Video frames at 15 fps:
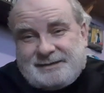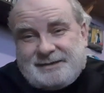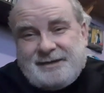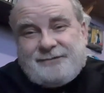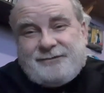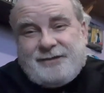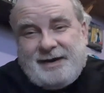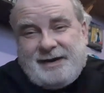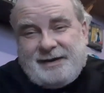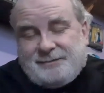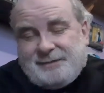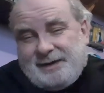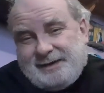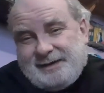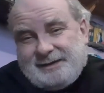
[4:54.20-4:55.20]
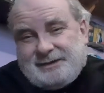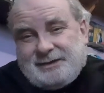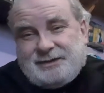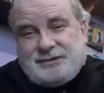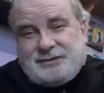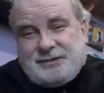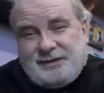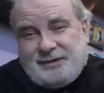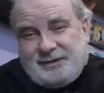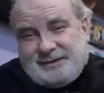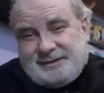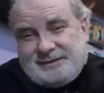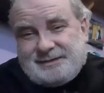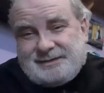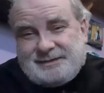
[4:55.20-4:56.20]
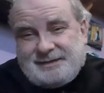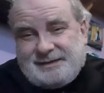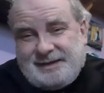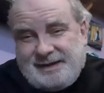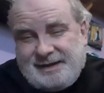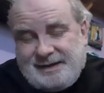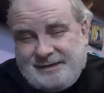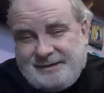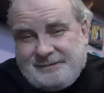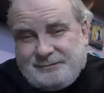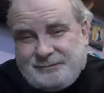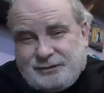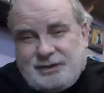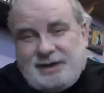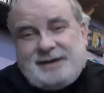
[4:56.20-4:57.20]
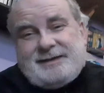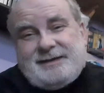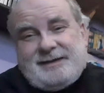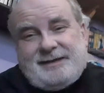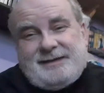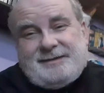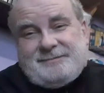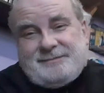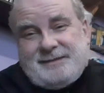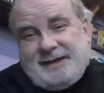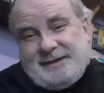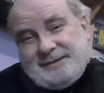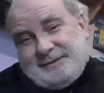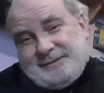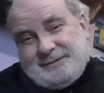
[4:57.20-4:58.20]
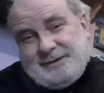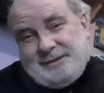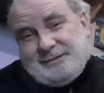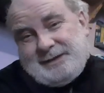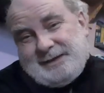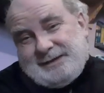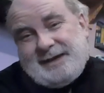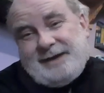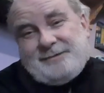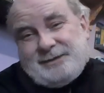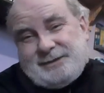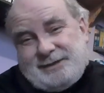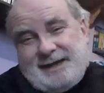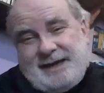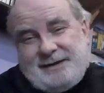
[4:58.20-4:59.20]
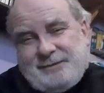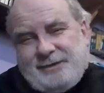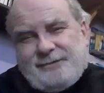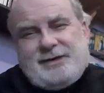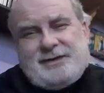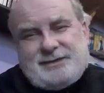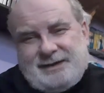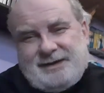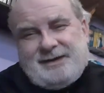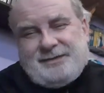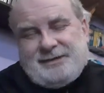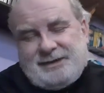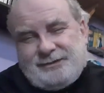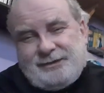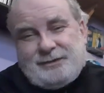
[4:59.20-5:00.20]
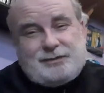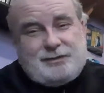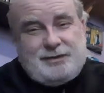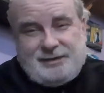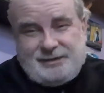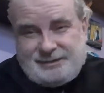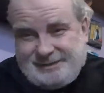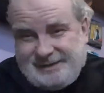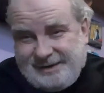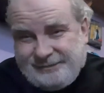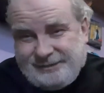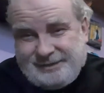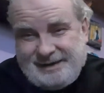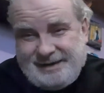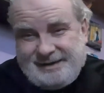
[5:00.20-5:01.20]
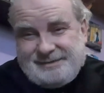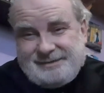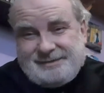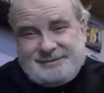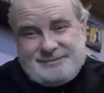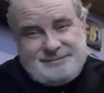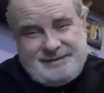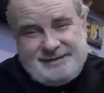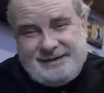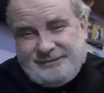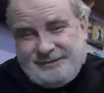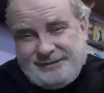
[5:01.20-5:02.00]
fight where he destroys Dracula. And you'd think that was the end. But of course, in all these films, we know it's never the end. Never